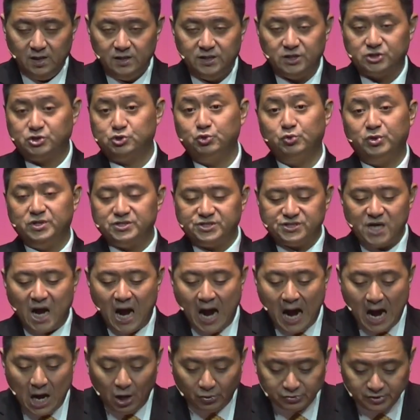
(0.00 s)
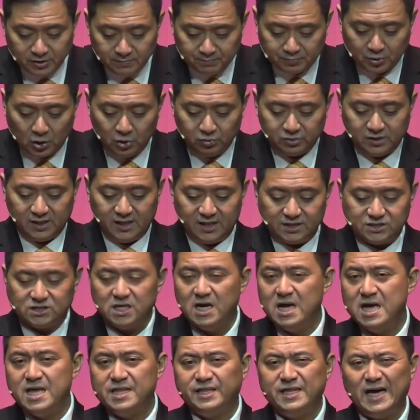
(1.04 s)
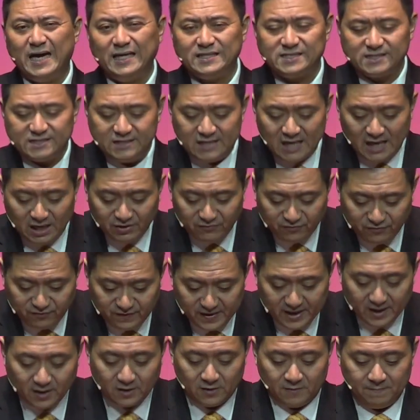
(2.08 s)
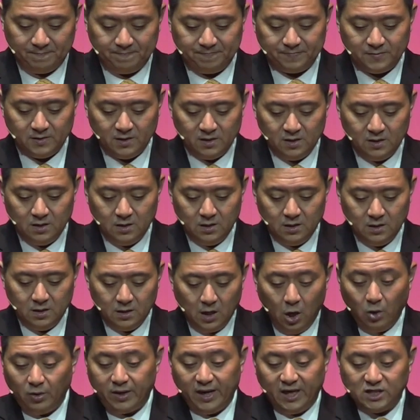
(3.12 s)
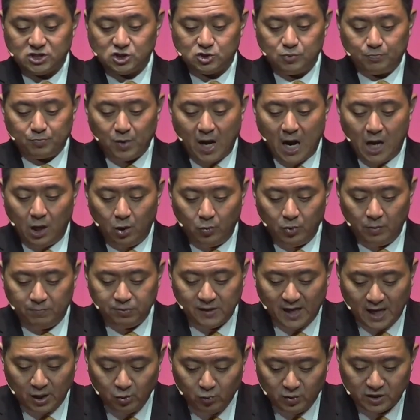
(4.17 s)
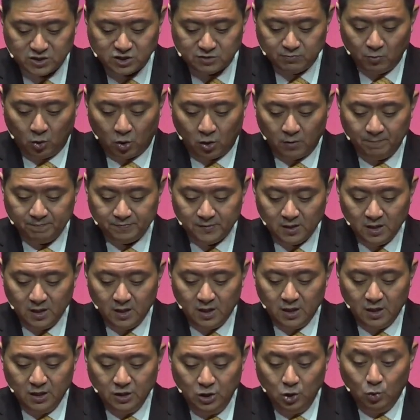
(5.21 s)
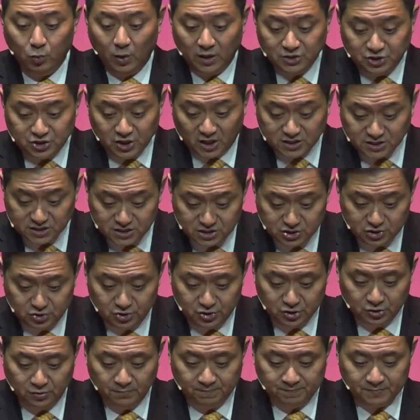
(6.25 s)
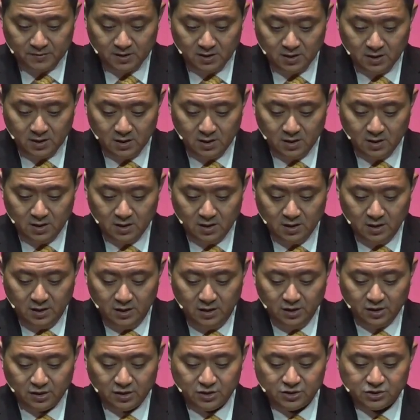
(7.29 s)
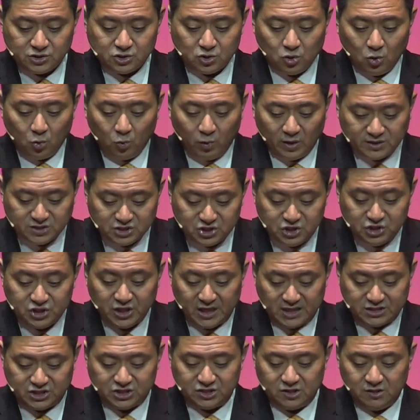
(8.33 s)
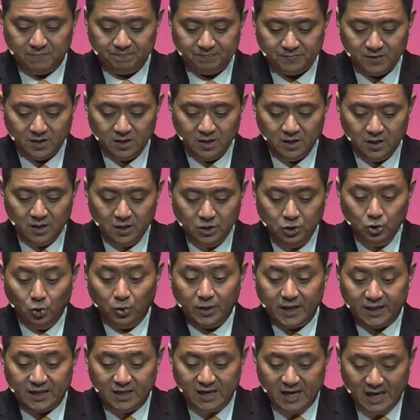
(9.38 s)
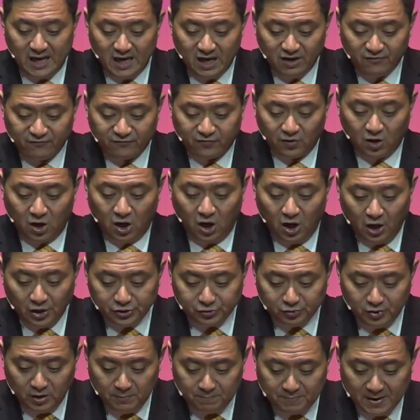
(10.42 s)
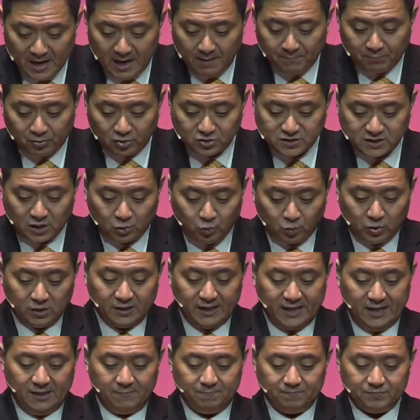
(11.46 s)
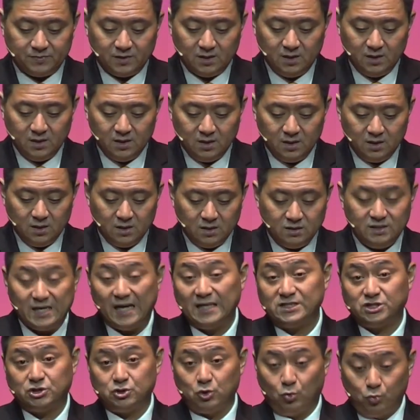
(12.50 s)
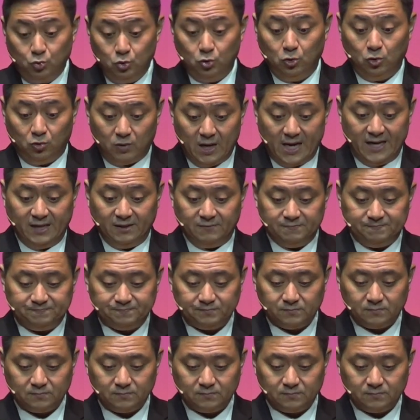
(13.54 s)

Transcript: The students howled in protest. That's not fair. Okay, Sproul replied once more. You want justice, do you? Here's what's just. You'll get an F for all three papers that were late. That's the rule, right?